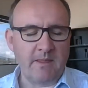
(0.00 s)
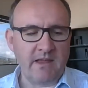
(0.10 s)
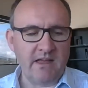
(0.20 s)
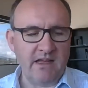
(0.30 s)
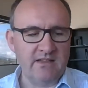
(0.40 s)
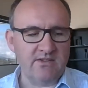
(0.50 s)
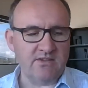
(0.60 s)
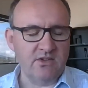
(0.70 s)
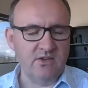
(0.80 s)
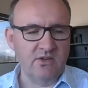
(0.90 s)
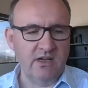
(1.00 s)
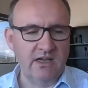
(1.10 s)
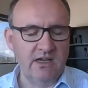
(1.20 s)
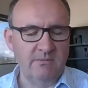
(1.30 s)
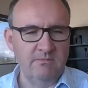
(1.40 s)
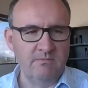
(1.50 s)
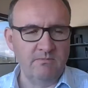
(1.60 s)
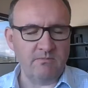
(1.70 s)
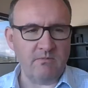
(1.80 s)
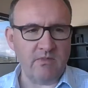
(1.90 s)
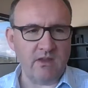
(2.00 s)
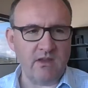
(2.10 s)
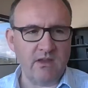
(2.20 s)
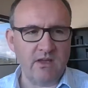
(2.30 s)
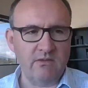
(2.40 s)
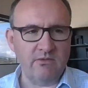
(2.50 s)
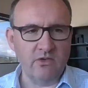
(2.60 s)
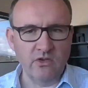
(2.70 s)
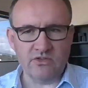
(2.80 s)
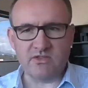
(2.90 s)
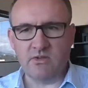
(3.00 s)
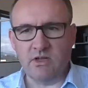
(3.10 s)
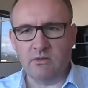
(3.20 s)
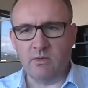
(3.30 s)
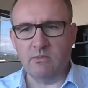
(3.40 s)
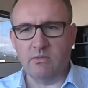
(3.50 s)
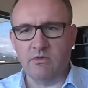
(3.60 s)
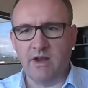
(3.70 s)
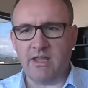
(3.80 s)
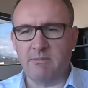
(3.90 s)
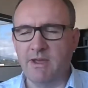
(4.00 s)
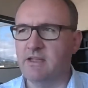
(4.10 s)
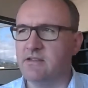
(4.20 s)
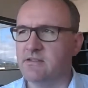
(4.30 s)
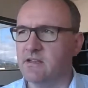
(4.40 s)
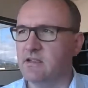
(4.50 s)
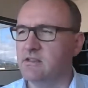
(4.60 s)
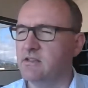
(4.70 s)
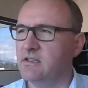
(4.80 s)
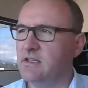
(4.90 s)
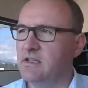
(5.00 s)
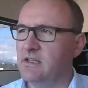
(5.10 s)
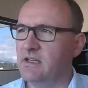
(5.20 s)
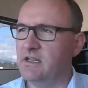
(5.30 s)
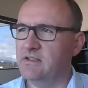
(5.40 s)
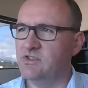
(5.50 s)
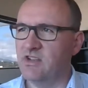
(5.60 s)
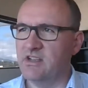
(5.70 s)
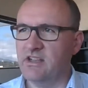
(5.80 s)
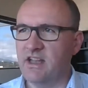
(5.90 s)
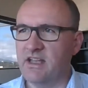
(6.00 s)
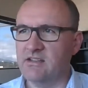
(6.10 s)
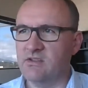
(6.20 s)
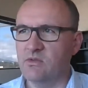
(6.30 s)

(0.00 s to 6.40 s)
And so for us, what we recommend is kind of chicken and egg. So